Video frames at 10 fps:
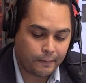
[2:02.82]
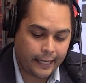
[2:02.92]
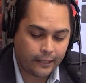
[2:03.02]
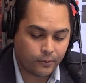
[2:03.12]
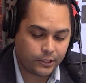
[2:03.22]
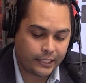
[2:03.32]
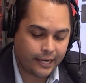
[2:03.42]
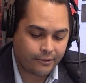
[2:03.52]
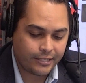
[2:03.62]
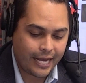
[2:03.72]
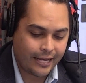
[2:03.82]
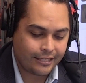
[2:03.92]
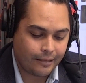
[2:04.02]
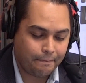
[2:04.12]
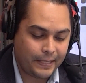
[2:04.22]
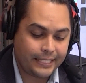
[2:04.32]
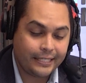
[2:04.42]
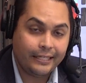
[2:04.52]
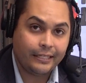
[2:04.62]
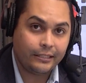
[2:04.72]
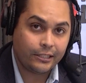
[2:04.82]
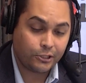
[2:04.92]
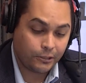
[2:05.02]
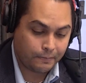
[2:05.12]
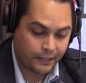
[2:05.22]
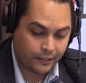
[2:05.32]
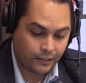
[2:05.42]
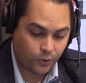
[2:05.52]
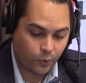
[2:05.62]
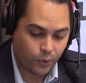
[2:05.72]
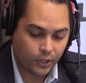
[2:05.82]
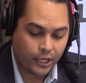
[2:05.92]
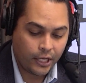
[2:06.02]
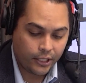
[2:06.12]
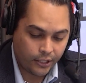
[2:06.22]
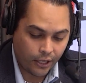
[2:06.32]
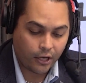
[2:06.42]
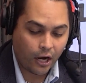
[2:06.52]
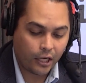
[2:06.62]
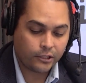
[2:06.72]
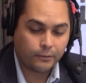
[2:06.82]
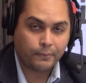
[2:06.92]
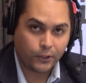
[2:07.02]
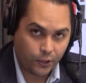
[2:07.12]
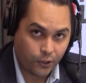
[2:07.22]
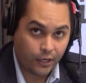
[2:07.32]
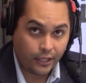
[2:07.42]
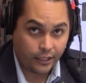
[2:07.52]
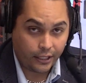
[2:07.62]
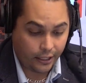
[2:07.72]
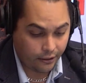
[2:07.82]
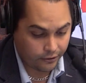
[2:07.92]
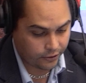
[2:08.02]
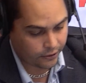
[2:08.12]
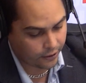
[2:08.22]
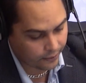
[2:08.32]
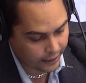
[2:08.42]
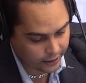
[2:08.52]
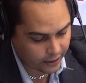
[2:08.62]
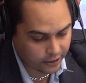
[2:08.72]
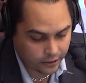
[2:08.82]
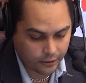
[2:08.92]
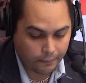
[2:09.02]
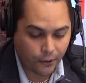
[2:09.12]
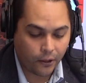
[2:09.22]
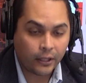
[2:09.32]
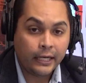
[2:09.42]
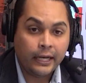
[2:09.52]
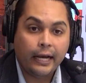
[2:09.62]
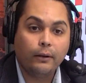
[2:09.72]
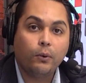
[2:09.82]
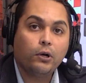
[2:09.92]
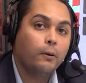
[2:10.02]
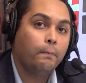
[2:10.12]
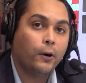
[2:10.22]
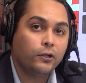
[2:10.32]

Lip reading: Bannock was announced as the BC Indigenous Business Award Young Entrepreneur of the Year. So congratulations to Paul, and welcome, Paul,